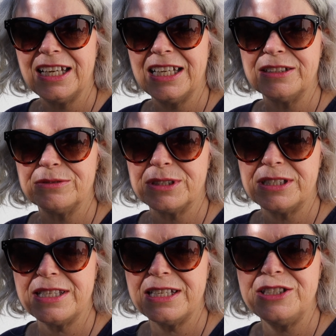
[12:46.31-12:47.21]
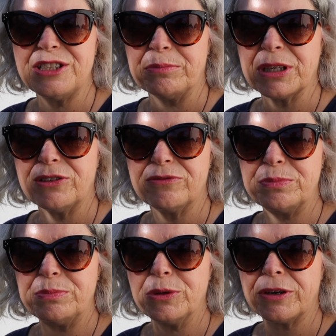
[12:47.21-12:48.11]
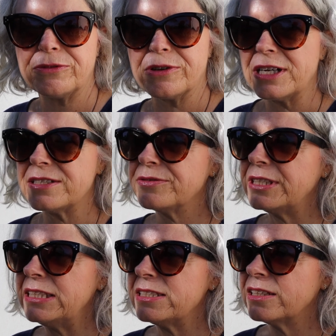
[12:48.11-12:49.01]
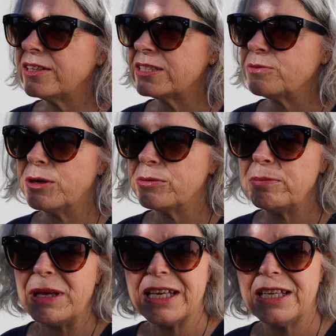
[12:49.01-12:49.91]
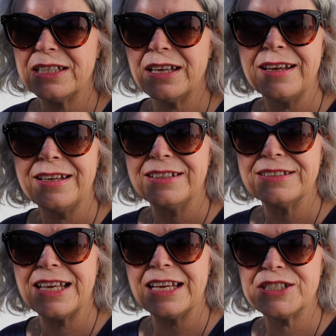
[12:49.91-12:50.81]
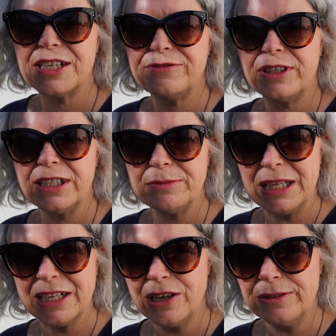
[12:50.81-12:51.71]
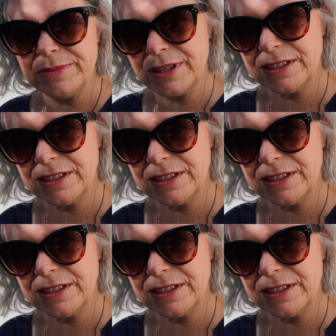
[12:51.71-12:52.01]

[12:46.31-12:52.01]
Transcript: and it was the jumping off point for us really, so that's why we're back here to catch our flight back home,